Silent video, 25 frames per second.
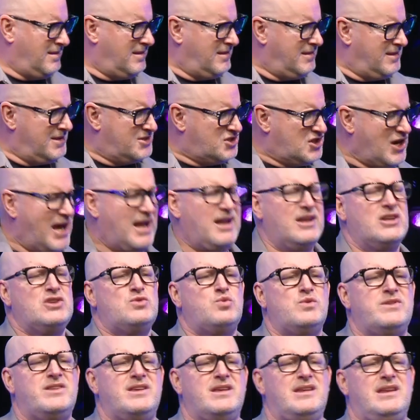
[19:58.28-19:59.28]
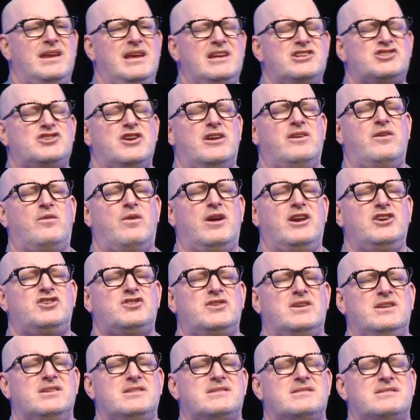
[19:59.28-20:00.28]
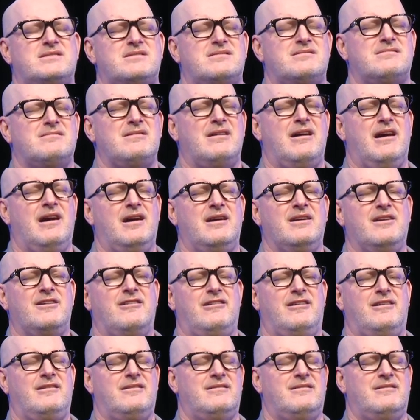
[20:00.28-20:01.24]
the challenge within each generation is hunger.